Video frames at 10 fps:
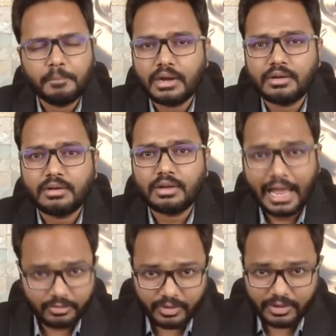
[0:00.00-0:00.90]
But
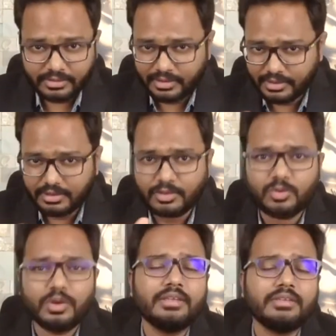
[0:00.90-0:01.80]
as we discussed in
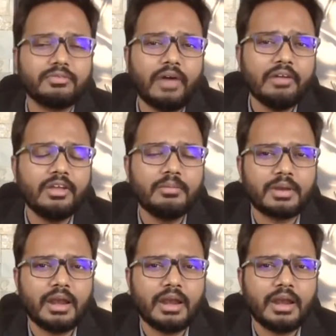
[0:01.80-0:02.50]
today's 5 a.m.